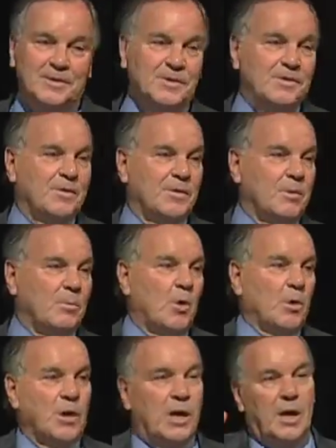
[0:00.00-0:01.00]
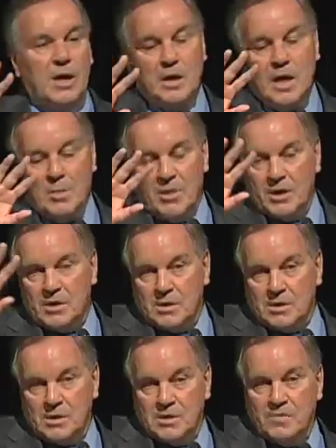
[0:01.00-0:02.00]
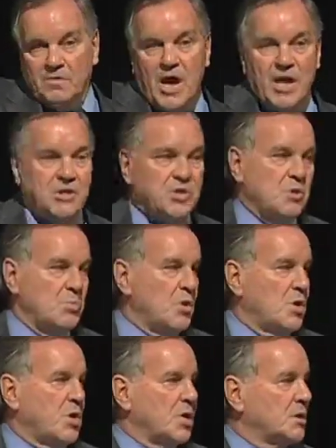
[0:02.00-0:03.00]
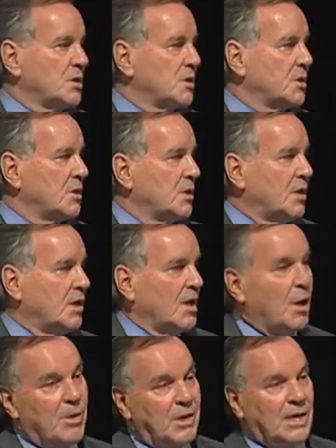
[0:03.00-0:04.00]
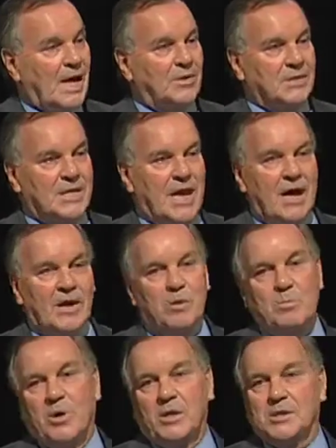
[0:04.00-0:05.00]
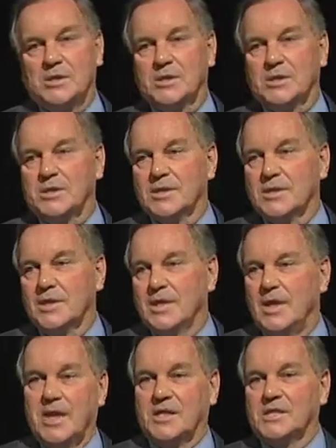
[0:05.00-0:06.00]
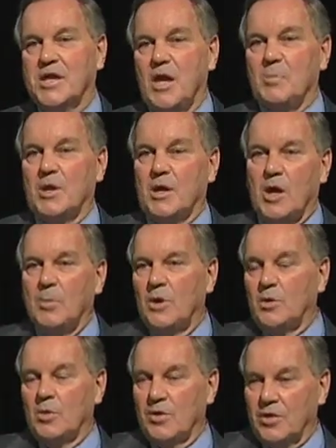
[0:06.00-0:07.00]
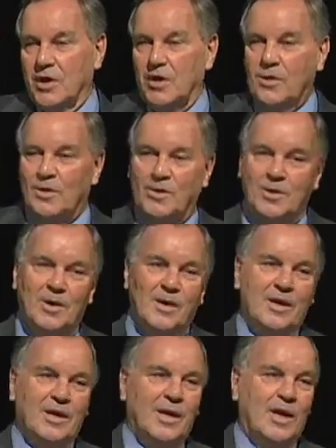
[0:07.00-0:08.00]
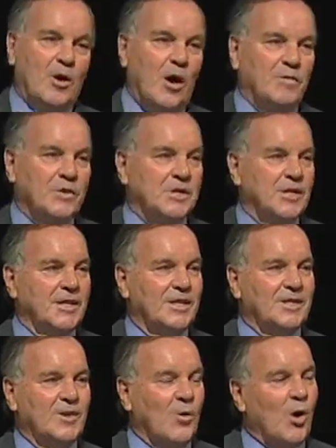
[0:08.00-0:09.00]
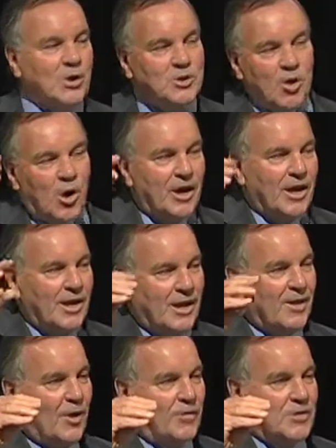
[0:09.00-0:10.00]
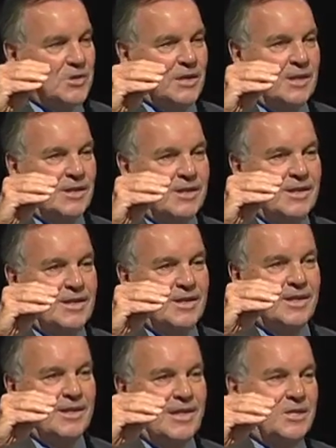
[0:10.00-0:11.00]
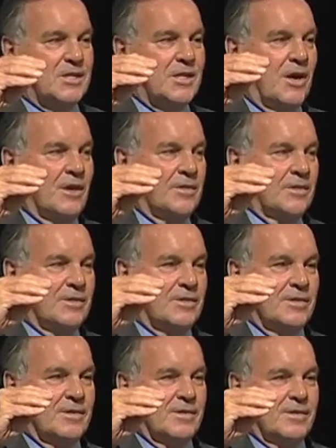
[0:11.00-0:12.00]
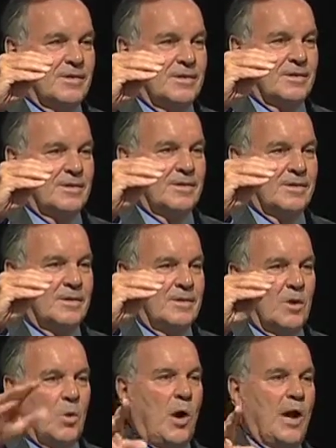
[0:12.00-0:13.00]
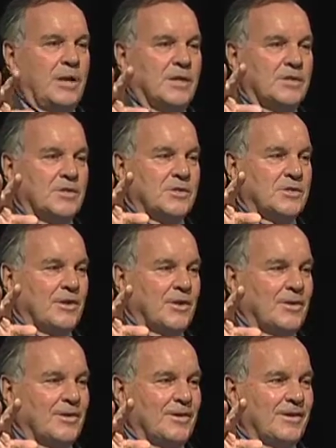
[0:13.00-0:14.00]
from the most economically disadvantaged communities, coming downtown on buses, the excitement of coming into a theater, and all of a sudden they're all talking, and all of a sudden it starts, and the quietness is there.